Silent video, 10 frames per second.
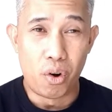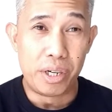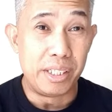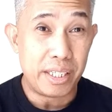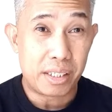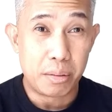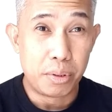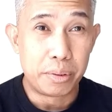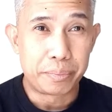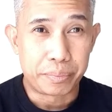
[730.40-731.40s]
or
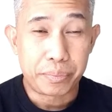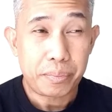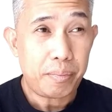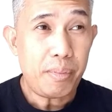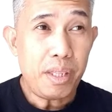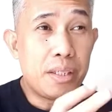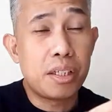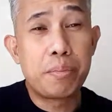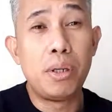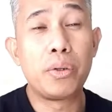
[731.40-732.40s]
ingestible.
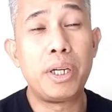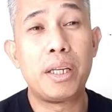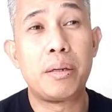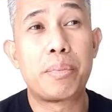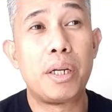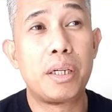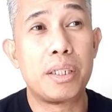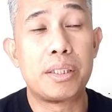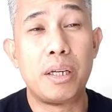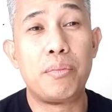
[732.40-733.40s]
Just by looking at the
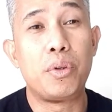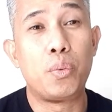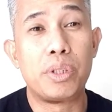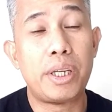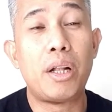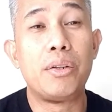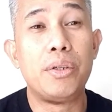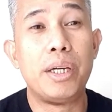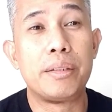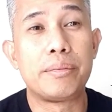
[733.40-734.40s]
product itself, it will tell
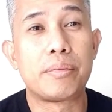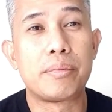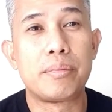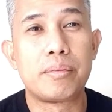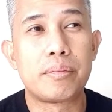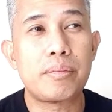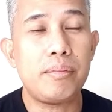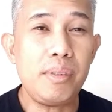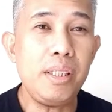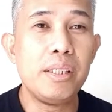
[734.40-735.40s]
you that
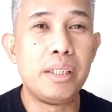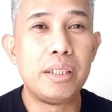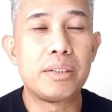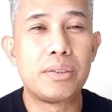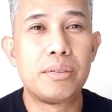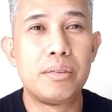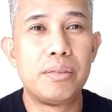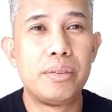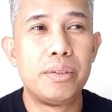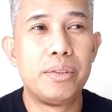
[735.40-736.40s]
it is.
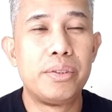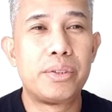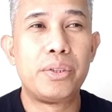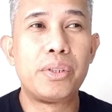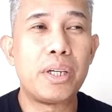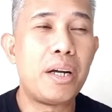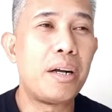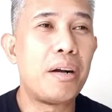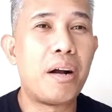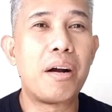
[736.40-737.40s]
So those
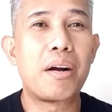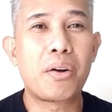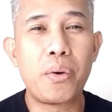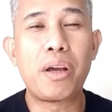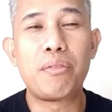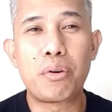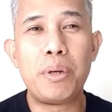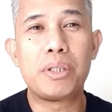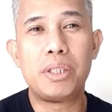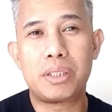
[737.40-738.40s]
are quick
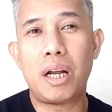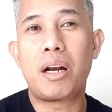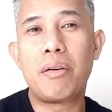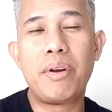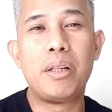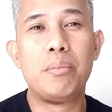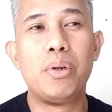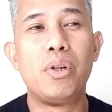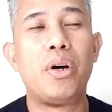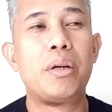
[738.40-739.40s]
information that are
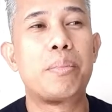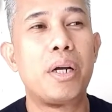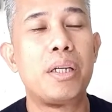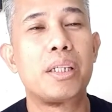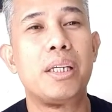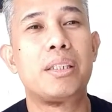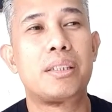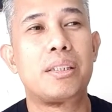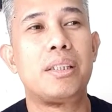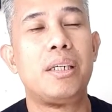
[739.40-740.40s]
available on a product
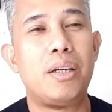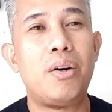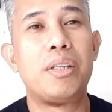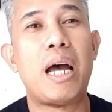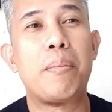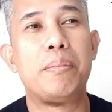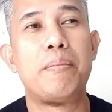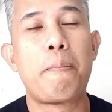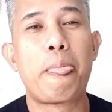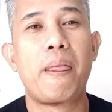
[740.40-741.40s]
that's on the app.
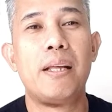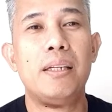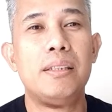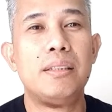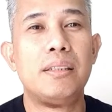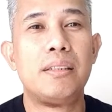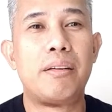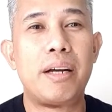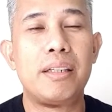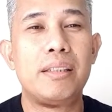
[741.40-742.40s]

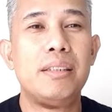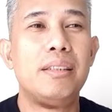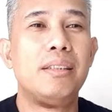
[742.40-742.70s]
Alright.